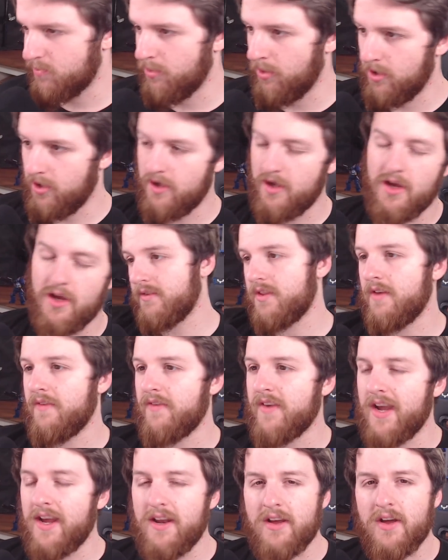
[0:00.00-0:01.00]
But they've
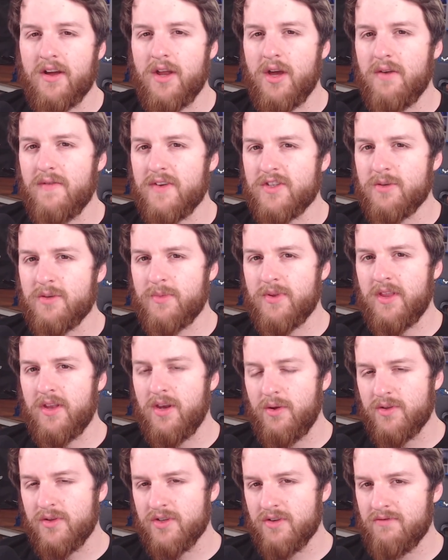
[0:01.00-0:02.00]
kind of gone over some of the
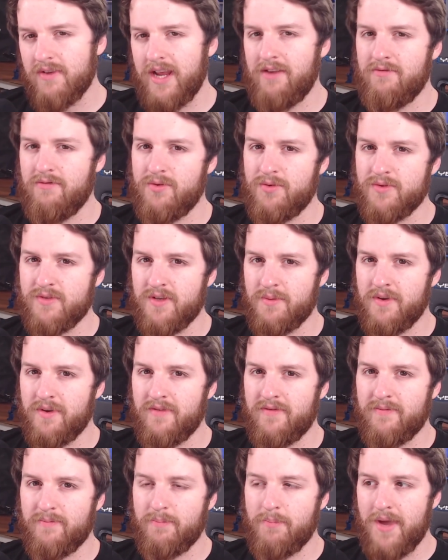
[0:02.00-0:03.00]
new terrain rules that
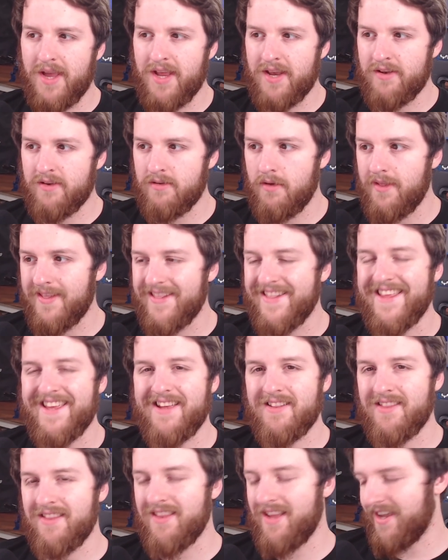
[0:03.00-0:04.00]
we've been
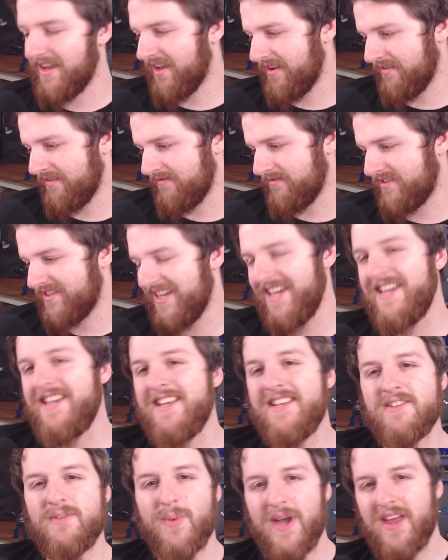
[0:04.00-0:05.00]

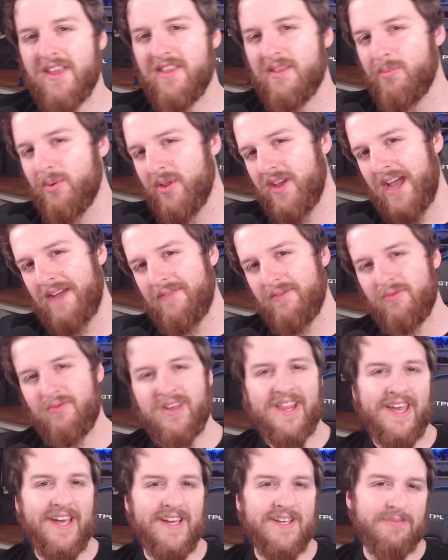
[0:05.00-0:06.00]
teased with, but they haven't
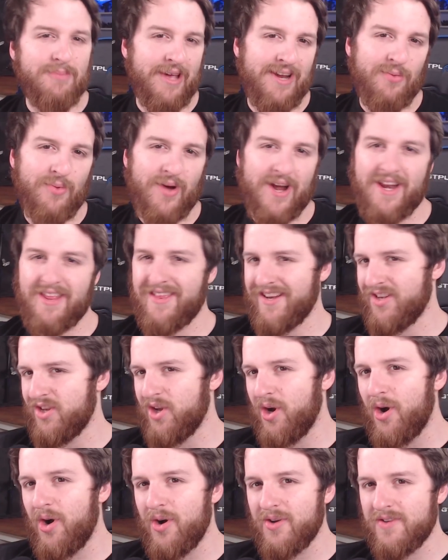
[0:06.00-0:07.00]
really explained what anything
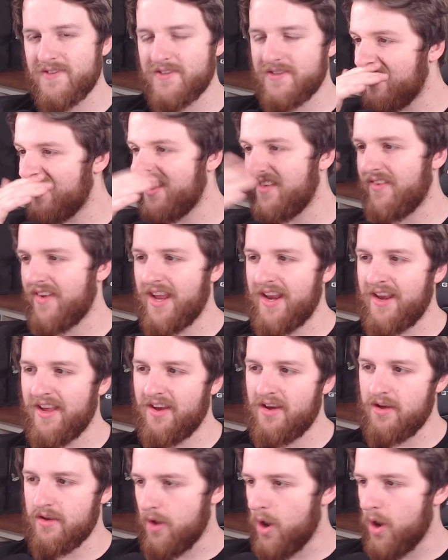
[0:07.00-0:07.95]
does. They've kind of gone,